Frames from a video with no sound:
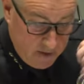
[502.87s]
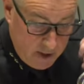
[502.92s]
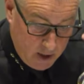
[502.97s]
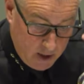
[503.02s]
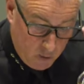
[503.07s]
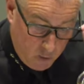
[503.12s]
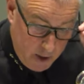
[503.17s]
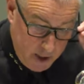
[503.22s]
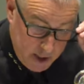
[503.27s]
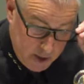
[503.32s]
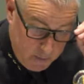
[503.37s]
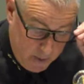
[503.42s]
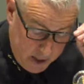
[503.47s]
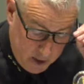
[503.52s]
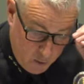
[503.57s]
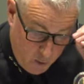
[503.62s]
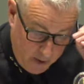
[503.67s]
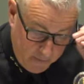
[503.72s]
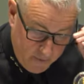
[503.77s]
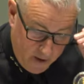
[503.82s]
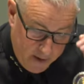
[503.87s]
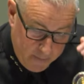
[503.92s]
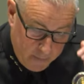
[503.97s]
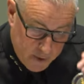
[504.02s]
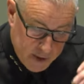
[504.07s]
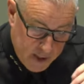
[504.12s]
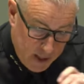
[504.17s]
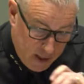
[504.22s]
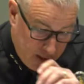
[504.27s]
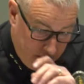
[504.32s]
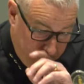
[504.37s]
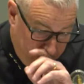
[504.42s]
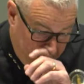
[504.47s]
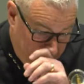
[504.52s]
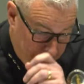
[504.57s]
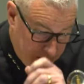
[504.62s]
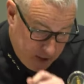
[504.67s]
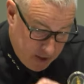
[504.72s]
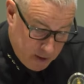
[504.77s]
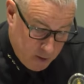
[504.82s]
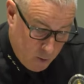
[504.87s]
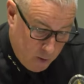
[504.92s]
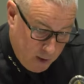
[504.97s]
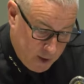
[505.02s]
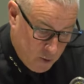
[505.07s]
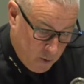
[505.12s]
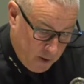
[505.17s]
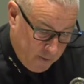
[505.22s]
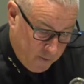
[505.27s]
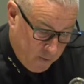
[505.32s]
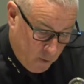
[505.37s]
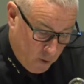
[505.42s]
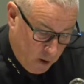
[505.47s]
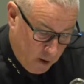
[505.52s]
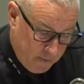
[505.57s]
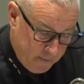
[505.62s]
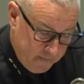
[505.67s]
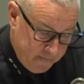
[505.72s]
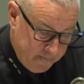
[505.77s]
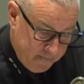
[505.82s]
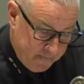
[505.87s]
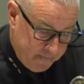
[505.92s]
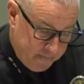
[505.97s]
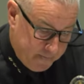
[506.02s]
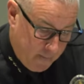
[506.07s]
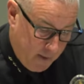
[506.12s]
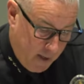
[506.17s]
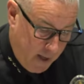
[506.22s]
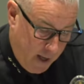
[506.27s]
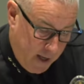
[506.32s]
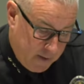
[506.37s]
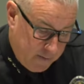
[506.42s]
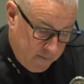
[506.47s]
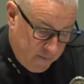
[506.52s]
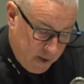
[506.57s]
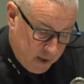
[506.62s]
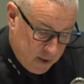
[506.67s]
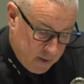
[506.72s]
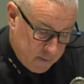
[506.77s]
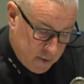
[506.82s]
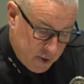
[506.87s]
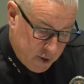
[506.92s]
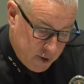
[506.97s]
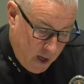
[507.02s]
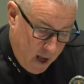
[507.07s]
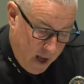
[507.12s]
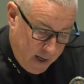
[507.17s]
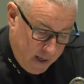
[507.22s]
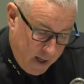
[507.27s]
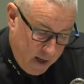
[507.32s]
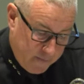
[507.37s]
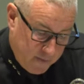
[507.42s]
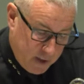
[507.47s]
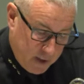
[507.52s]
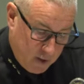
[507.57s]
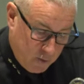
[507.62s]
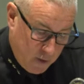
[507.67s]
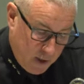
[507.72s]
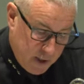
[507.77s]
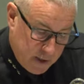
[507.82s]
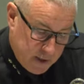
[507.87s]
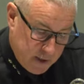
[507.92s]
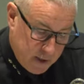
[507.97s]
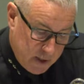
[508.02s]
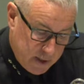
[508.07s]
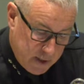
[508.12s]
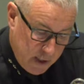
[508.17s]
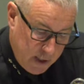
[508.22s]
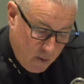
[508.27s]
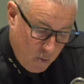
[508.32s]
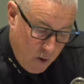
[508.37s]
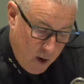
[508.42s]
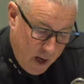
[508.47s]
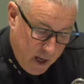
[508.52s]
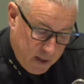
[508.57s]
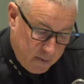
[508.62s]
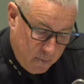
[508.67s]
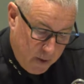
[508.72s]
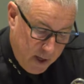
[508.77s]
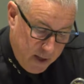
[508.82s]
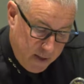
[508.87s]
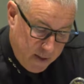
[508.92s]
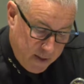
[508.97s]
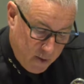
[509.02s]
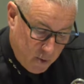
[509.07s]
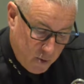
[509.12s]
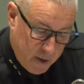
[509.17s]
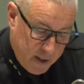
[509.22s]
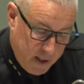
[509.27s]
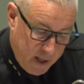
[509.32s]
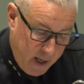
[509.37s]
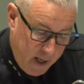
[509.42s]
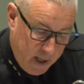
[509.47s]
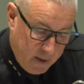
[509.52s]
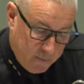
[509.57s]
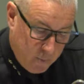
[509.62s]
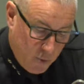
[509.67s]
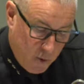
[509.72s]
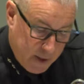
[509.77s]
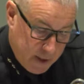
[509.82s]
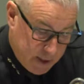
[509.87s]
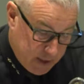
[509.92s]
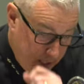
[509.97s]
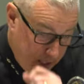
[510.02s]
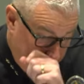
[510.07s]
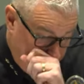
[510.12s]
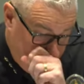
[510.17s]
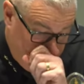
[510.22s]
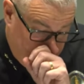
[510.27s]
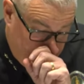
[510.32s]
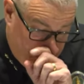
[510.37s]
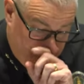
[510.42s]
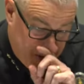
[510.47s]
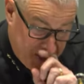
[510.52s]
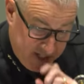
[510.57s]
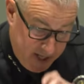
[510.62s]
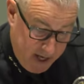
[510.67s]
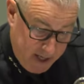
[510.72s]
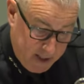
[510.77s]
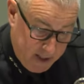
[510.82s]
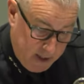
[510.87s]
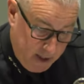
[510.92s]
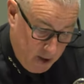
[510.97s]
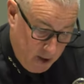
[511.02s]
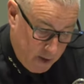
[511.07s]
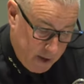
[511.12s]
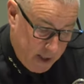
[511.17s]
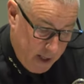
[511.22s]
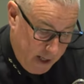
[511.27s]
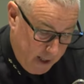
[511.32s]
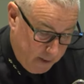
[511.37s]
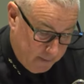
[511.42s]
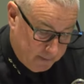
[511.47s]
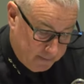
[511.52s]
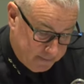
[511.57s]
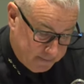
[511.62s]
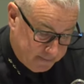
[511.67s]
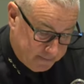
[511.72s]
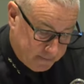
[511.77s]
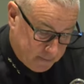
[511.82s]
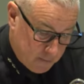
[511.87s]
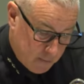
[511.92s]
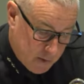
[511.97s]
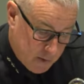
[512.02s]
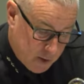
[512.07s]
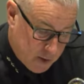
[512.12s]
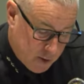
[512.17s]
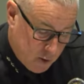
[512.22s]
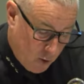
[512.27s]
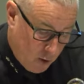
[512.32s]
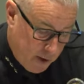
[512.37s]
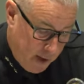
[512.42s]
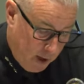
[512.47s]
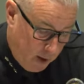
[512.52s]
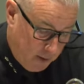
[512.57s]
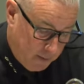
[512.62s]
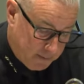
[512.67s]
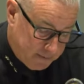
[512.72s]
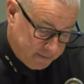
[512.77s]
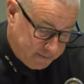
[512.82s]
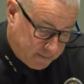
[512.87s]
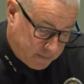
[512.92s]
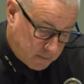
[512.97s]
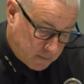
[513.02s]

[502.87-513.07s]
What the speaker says: have decreased by 25% compared to 2024, and victims shot have decreased citywide by 38.7% year to date. It's extraordinary.